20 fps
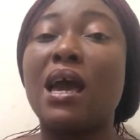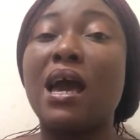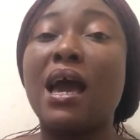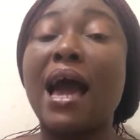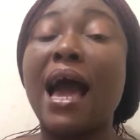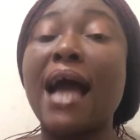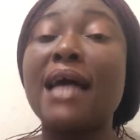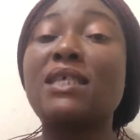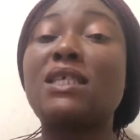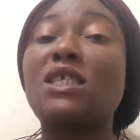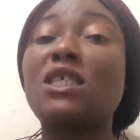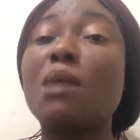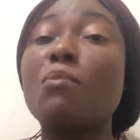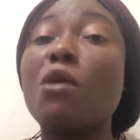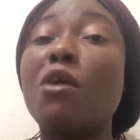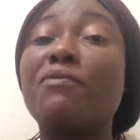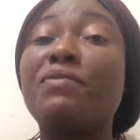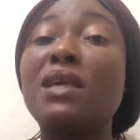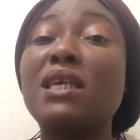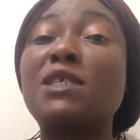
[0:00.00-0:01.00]
And some
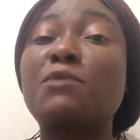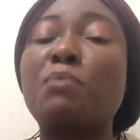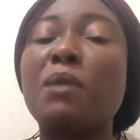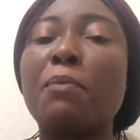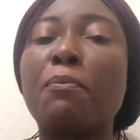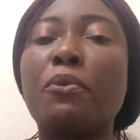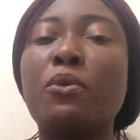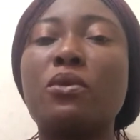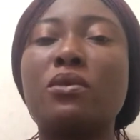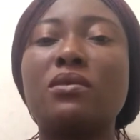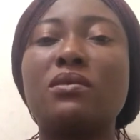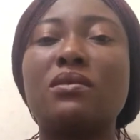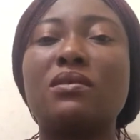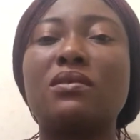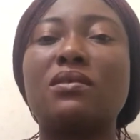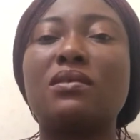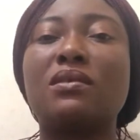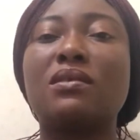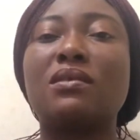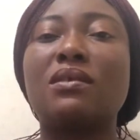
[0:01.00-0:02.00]
of these people,
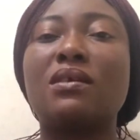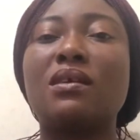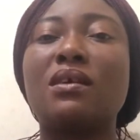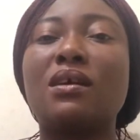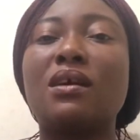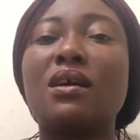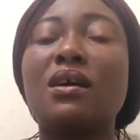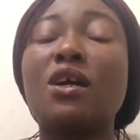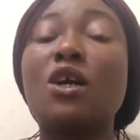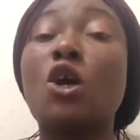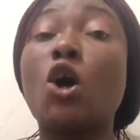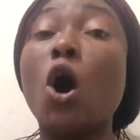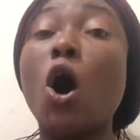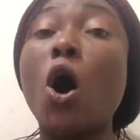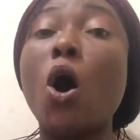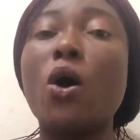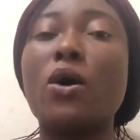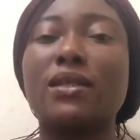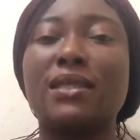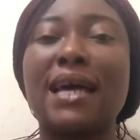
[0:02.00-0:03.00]

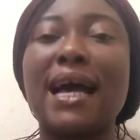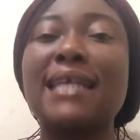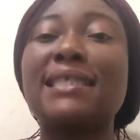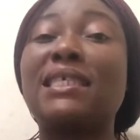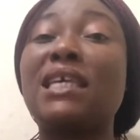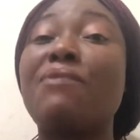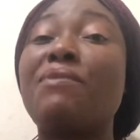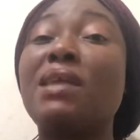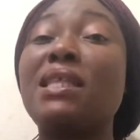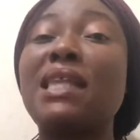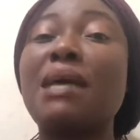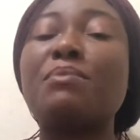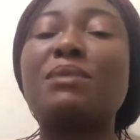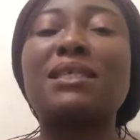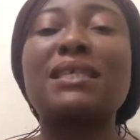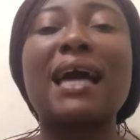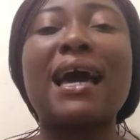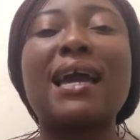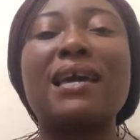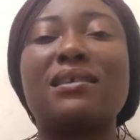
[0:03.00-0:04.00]
God has given them
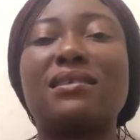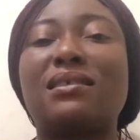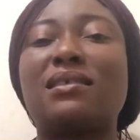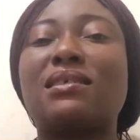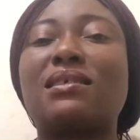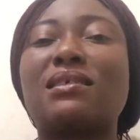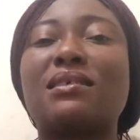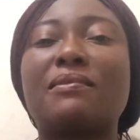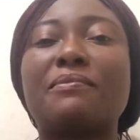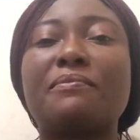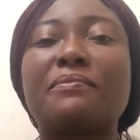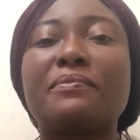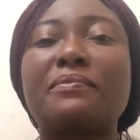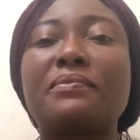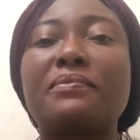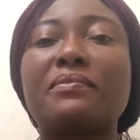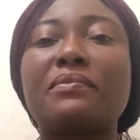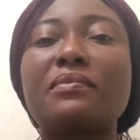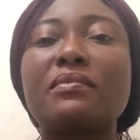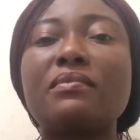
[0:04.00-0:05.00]
signs
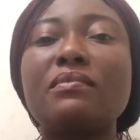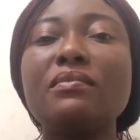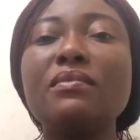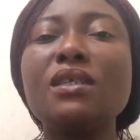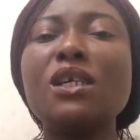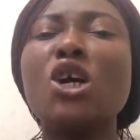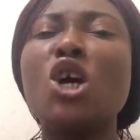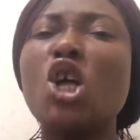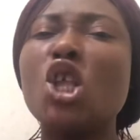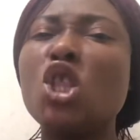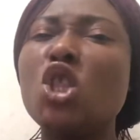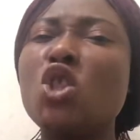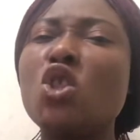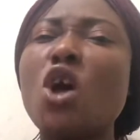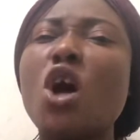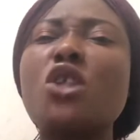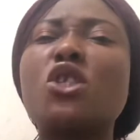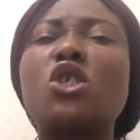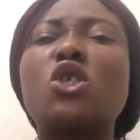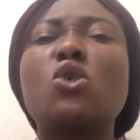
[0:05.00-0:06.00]

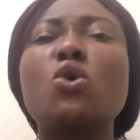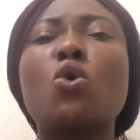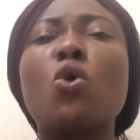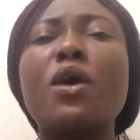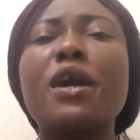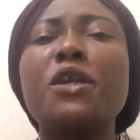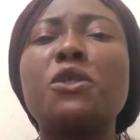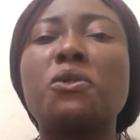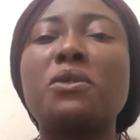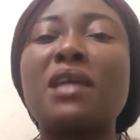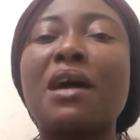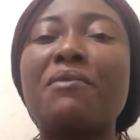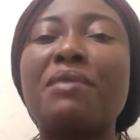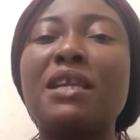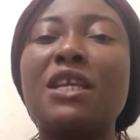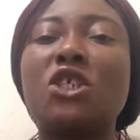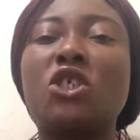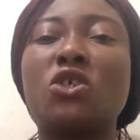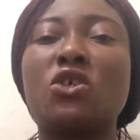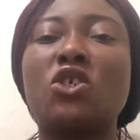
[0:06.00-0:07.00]
not to go into that
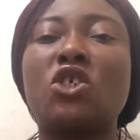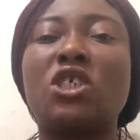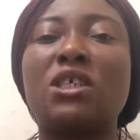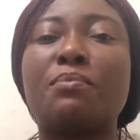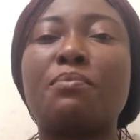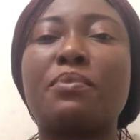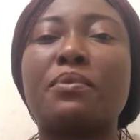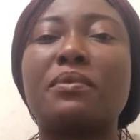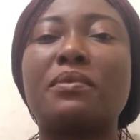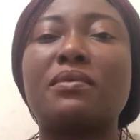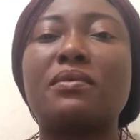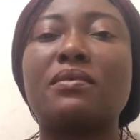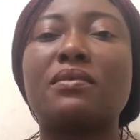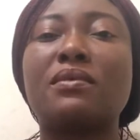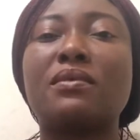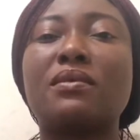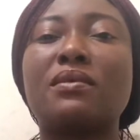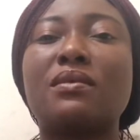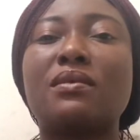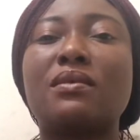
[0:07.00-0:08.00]
relationship.
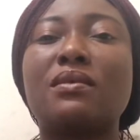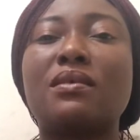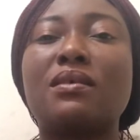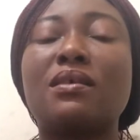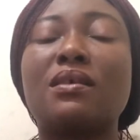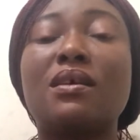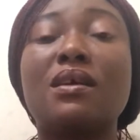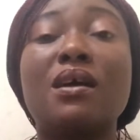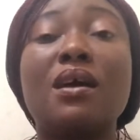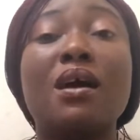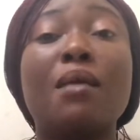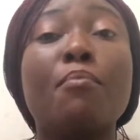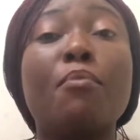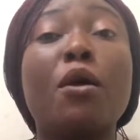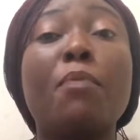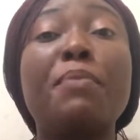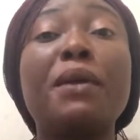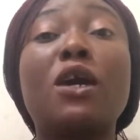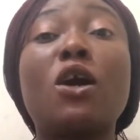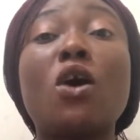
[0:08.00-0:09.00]
But
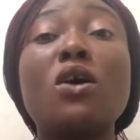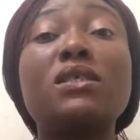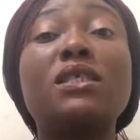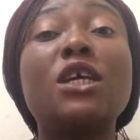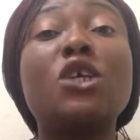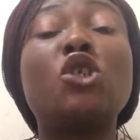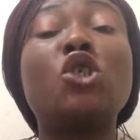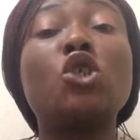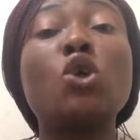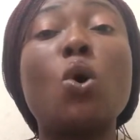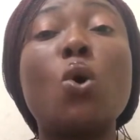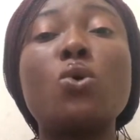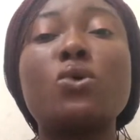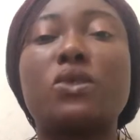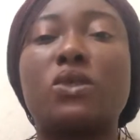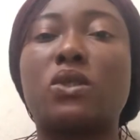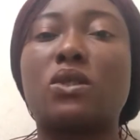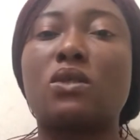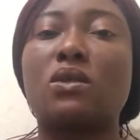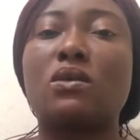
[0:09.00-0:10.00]
because they
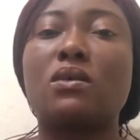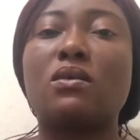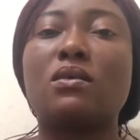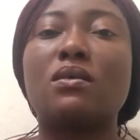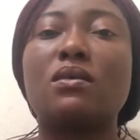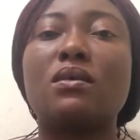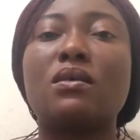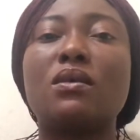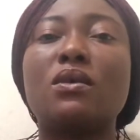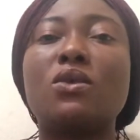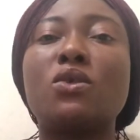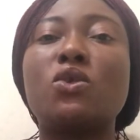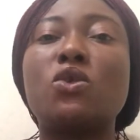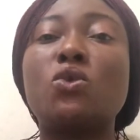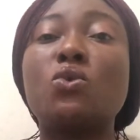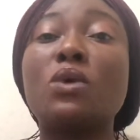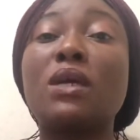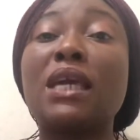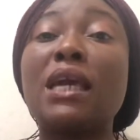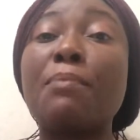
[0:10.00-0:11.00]
chose
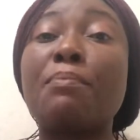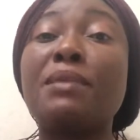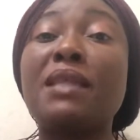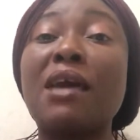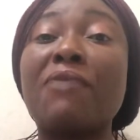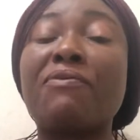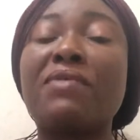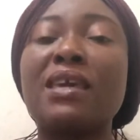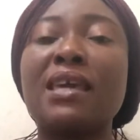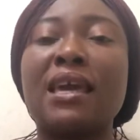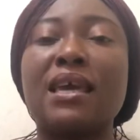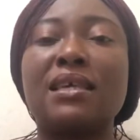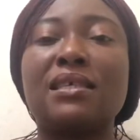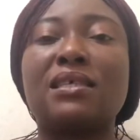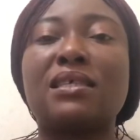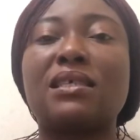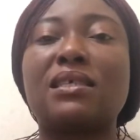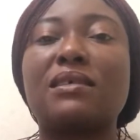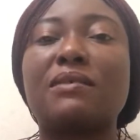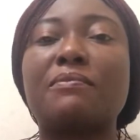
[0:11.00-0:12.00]
to keep deaf
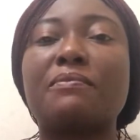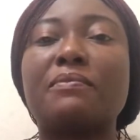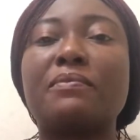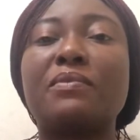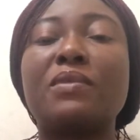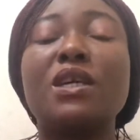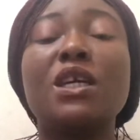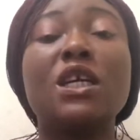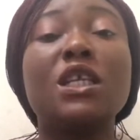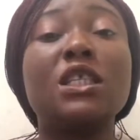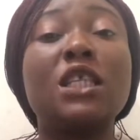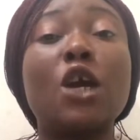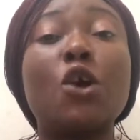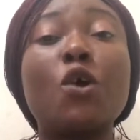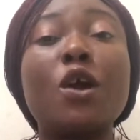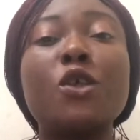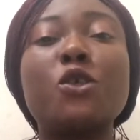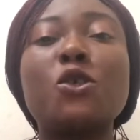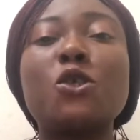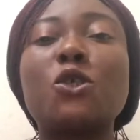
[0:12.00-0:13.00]
ears, they go
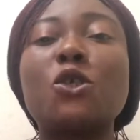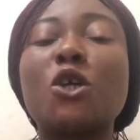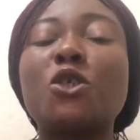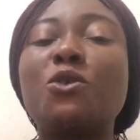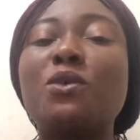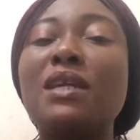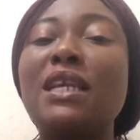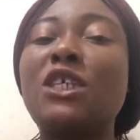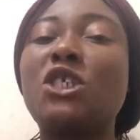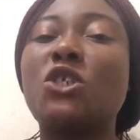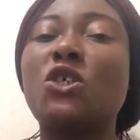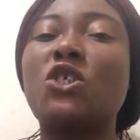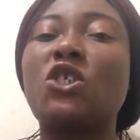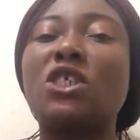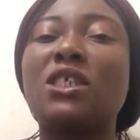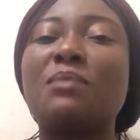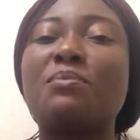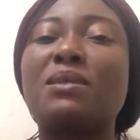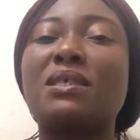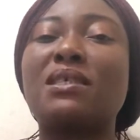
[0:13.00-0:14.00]
into such
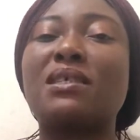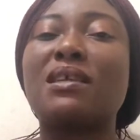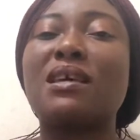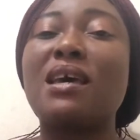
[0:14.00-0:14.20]
relationships,